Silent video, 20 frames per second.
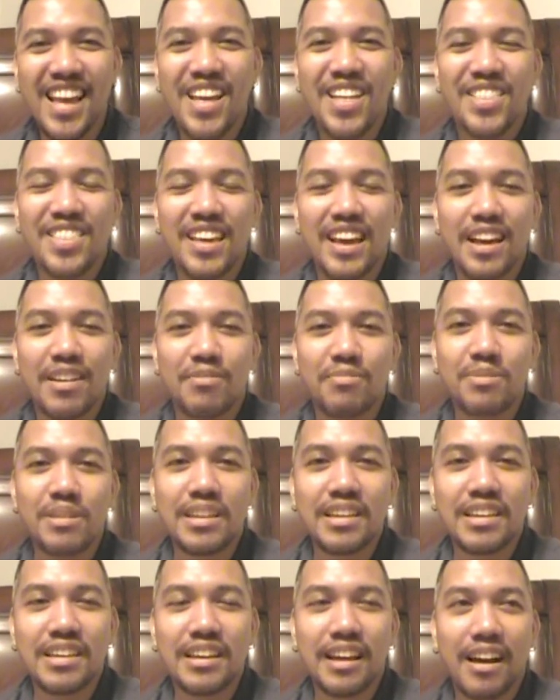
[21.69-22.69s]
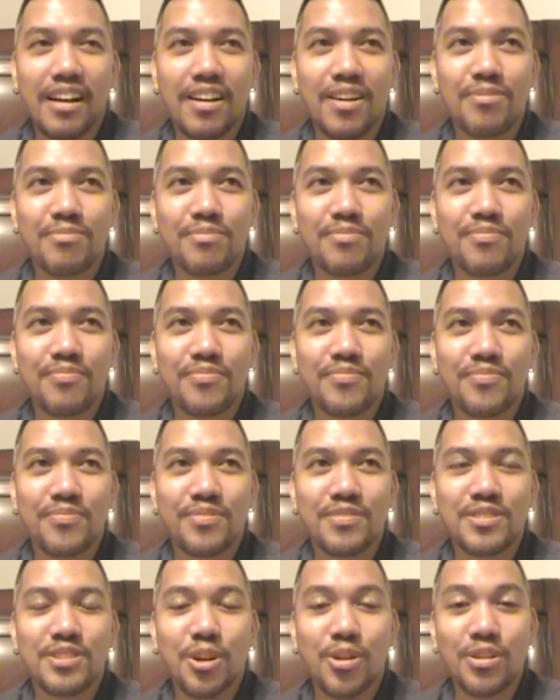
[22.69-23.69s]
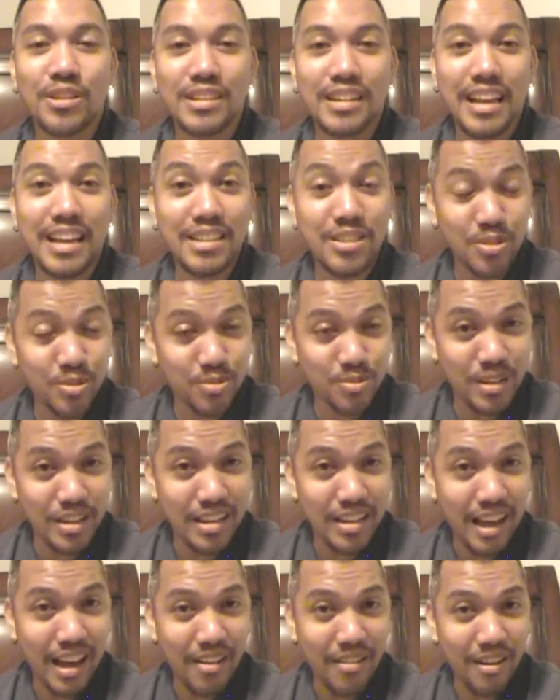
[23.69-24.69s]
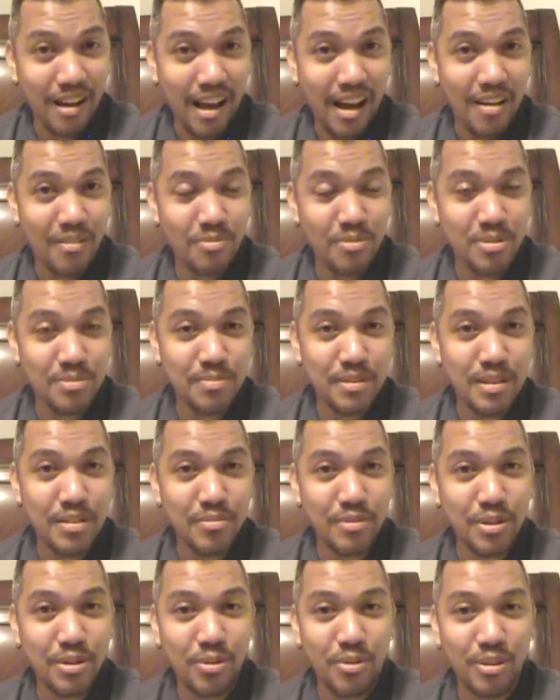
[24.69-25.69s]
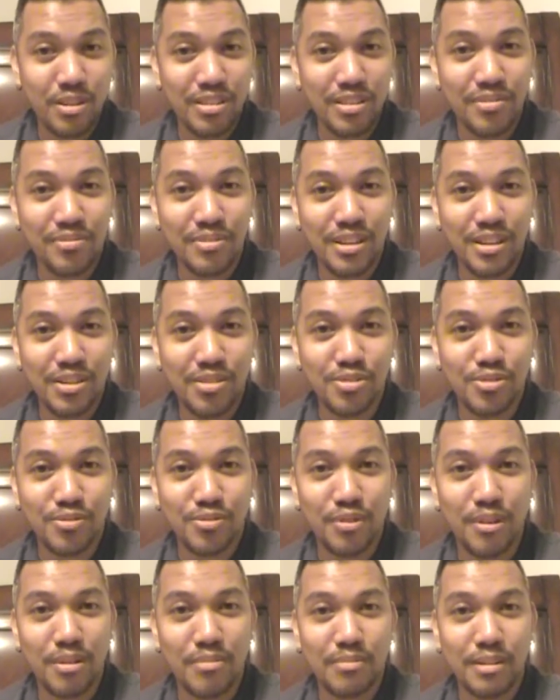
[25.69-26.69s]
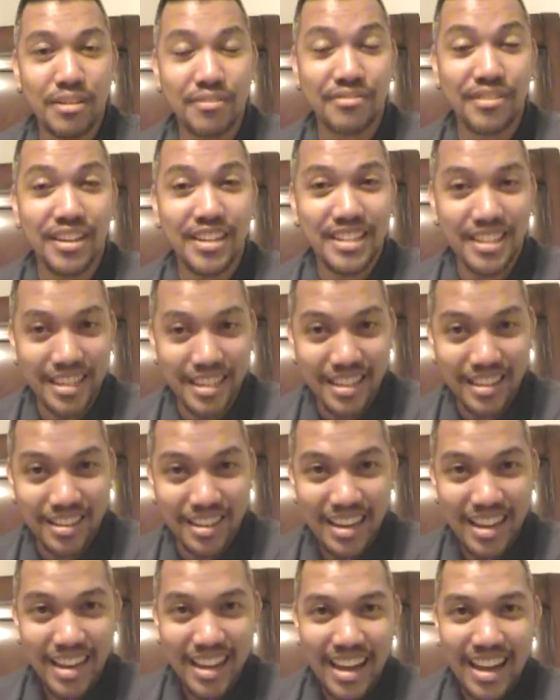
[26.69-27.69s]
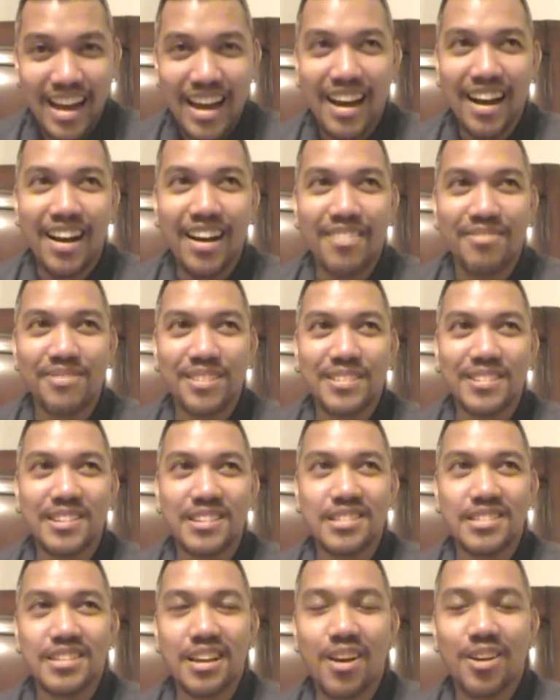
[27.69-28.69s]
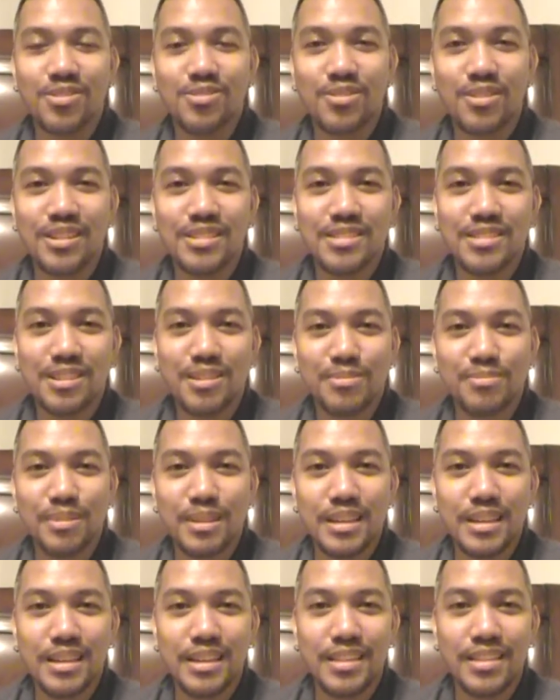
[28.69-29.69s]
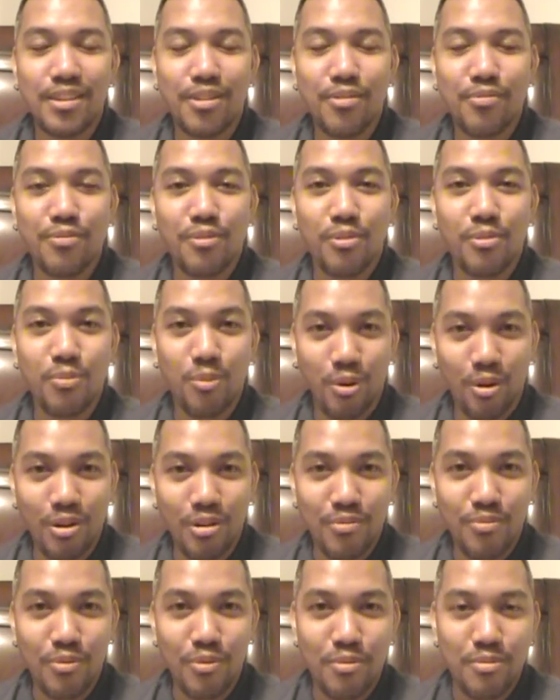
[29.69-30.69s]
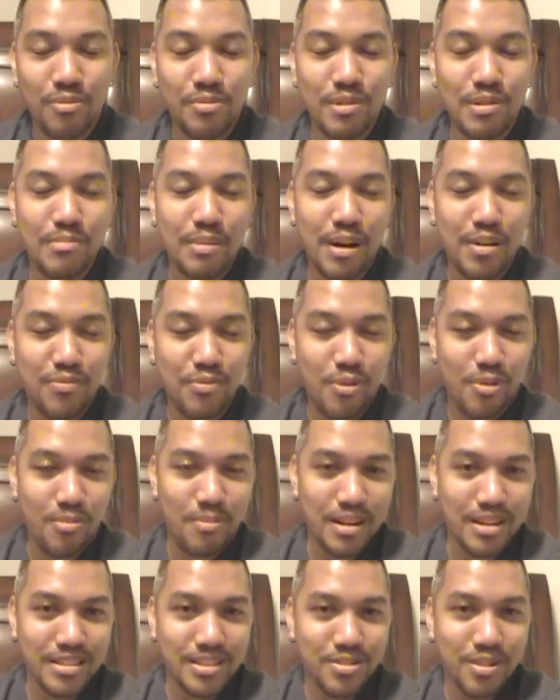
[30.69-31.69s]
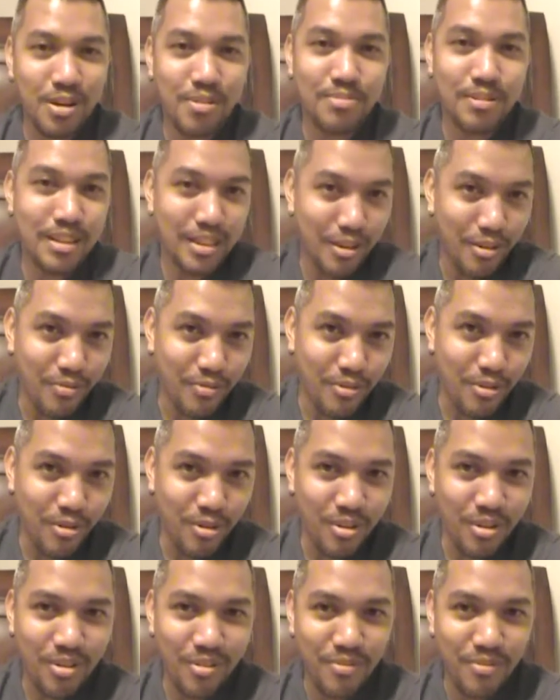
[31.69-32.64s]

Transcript: that we um, starting next week, I will be recording the videos from Hawaii uh, because Andre is going to be there for work for about four months. So I'll be there for